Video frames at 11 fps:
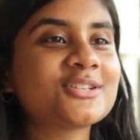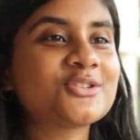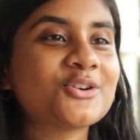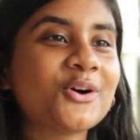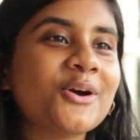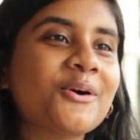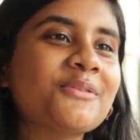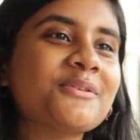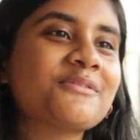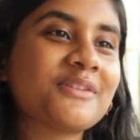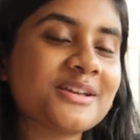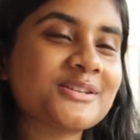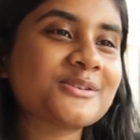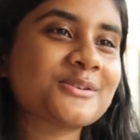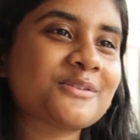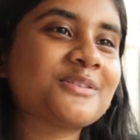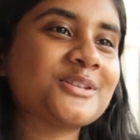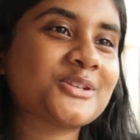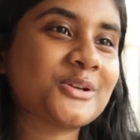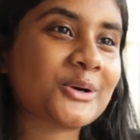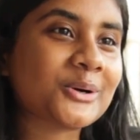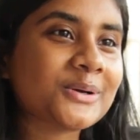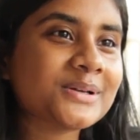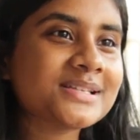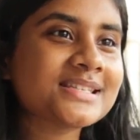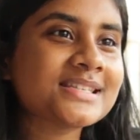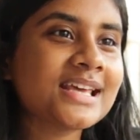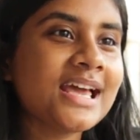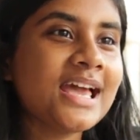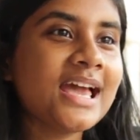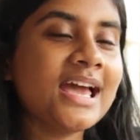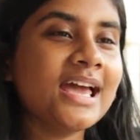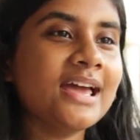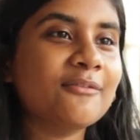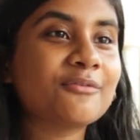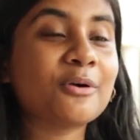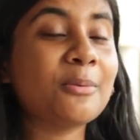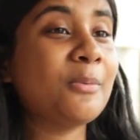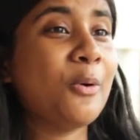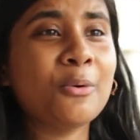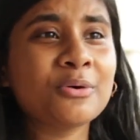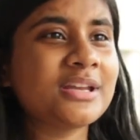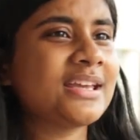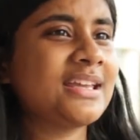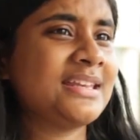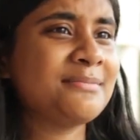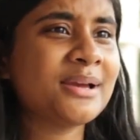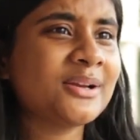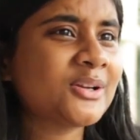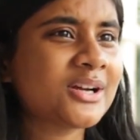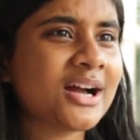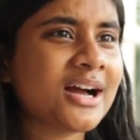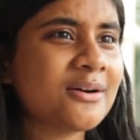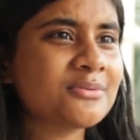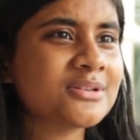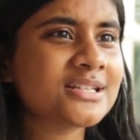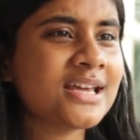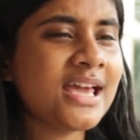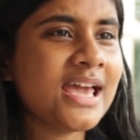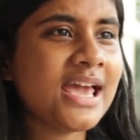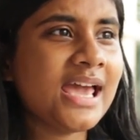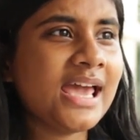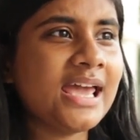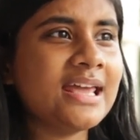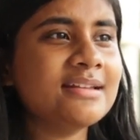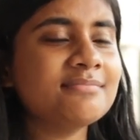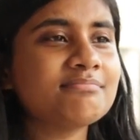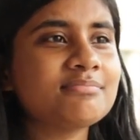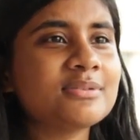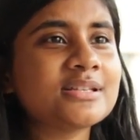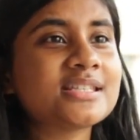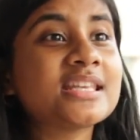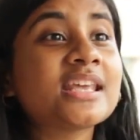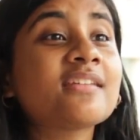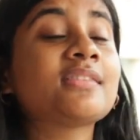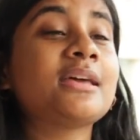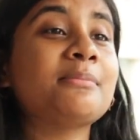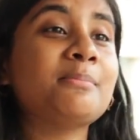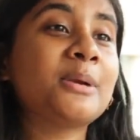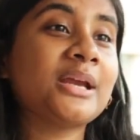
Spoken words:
the joy on the faces of these girls from owning an email account and seeing them